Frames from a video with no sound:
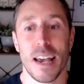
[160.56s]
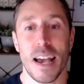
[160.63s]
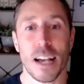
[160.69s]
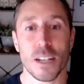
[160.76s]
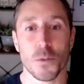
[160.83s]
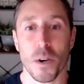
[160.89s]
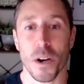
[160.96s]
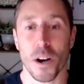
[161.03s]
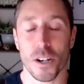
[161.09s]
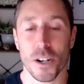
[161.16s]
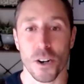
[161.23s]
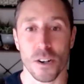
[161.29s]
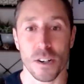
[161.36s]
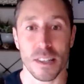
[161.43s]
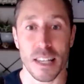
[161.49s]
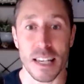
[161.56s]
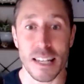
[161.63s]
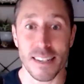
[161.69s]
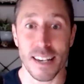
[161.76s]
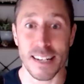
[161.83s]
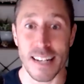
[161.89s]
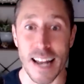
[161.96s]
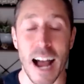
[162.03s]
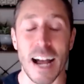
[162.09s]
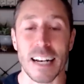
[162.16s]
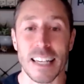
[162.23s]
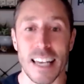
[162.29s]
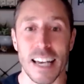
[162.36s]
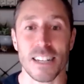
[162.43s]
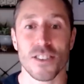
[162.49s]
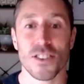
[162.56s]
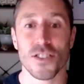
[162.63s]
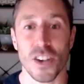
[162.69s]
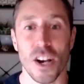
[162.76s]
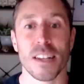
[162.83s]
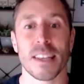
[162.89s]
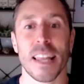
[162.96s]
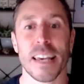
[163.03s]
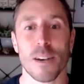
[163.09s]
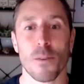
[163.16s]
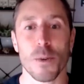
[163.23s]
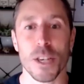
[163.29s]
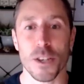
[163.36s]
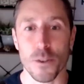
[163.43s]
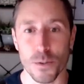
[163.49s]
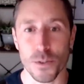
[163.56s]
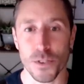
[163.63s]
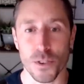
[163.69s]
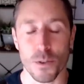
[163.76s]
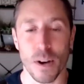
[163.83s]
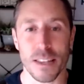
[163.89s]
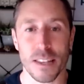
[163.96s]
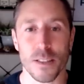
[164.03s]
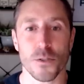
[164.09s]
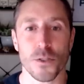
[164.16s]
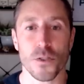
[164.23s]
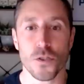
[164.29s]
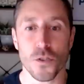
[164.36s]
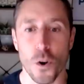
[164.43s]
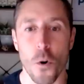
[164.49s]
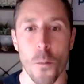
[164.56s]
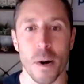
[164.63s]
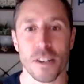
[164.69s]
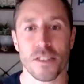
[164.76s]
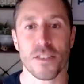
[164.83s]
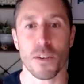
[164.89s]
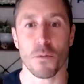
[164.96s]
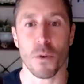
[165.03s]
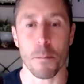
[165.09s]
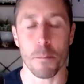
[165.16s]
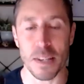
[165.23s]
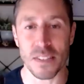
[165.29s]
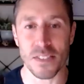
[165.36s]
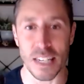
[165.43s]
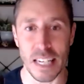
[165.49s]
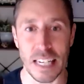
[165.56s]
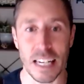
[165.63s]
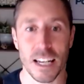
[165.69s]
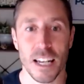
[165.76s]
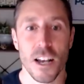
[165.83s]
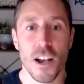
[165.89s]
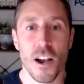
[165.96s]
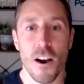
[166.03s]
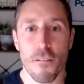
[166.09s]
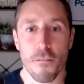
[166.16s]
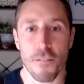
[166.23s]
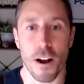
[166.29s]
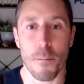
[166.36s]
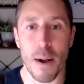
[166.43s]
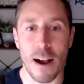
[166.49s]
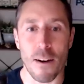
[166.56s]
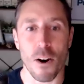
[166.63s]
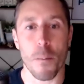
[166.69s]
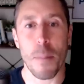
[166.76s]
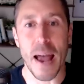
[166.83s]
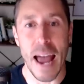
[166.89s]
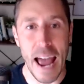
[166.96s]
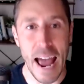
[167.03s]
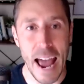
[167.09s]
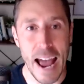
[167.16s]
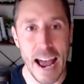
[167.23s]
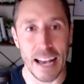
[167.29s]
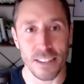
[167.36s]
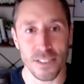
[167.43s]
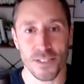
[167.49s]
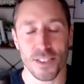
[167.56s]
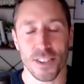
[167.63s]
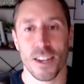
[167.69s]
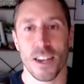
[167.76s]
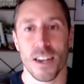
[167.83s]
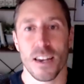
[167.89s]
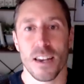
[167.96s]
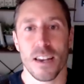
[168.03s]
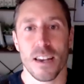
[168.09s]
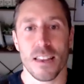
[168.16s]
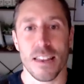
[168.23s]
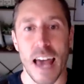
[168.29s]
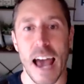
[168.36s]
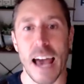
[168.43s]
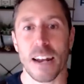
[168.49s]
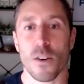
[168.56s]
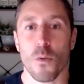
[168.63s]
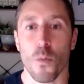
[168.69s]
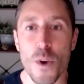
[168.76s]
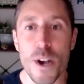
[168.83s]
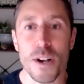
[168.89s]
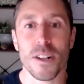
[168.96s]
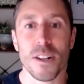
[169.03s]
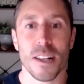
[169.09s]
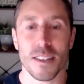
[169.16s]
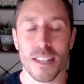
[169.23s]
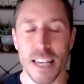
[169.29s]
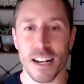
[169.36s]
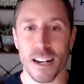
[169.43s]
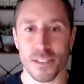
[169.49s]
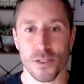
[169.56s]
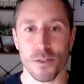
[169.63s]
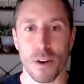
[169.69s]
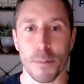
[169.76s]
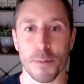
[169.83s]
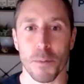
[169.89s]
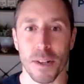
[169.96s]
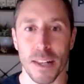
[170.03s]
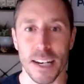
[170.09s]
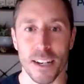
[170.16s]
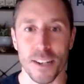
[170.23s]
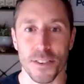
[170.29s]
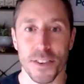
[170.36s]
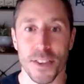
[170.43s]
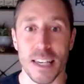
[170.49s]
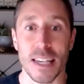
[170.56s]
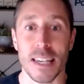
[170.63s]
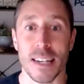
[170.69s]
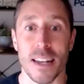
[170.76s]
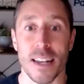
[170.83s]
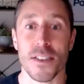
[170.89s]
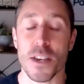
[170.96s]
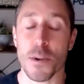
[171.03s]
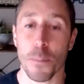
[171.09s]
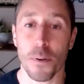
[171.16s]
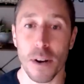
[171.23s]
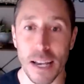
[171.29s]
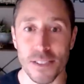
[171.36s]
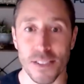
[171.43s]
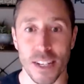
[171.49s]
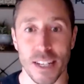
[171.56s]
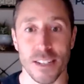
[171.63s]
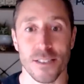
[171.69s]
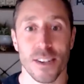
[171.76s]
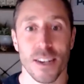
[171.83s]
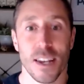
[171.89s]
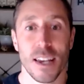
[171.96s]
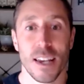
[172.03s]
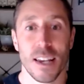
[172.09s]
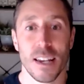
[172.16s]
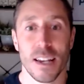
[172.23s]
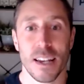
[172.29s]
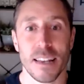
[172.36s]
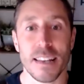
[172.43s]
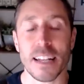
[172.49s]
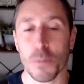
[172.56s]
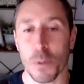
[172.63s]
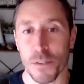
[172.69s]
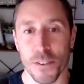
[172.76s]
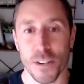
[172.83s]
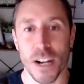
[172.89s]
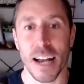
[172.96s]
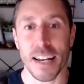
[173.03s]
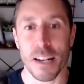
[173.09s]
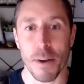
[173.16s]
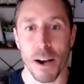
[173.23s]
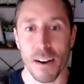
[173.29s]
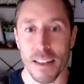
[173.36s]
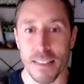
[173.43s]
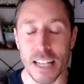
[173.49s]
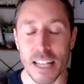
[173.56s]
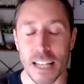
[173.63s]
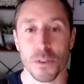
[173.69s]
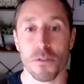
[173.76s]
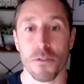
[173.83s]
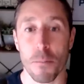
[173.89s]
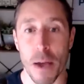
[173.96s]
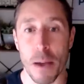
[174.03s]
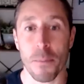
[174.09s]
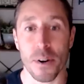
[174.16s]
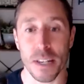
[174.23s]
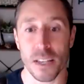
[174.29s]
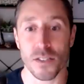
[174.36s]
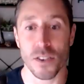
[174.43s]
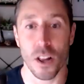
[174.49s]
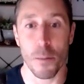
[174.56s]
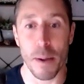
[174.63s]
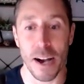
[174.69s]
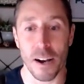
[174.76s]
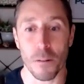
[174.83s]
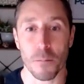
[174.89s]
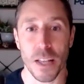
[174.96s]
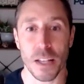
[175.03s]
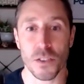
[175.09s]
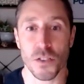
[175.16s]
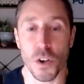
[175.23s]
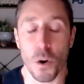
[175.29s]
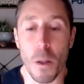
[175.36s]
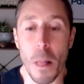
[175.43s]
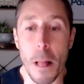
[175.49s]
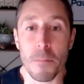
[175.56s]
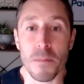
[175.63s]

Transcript: as we are currently, to not get sun like we used to. I think there's so much that we're missing from our past that will lead us to optimal health in the present. And that's been forgotten about. And that's what the remembering is all about. And so